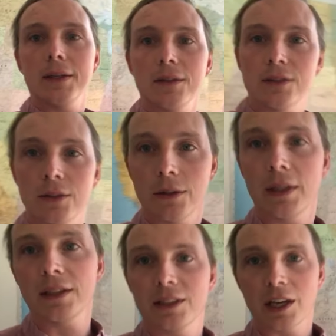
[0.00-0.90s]
So
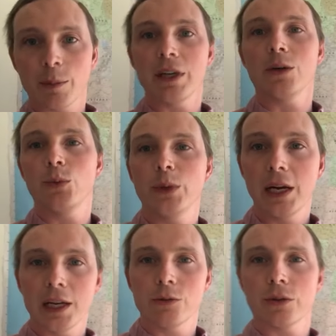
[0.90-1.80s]
that's gonna be
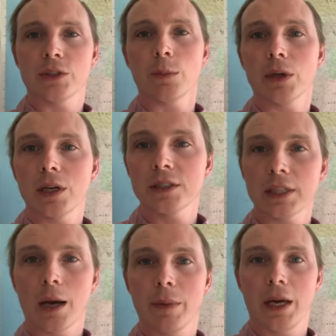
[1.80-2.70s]
really interesting because
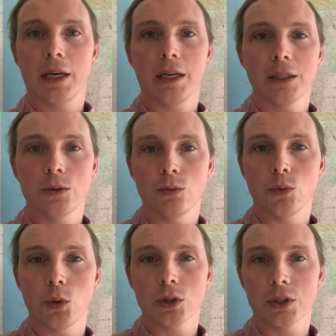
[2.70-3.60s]
I'm heading
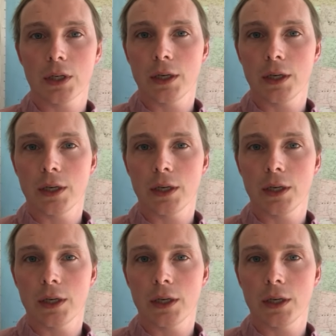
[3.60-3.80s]
towards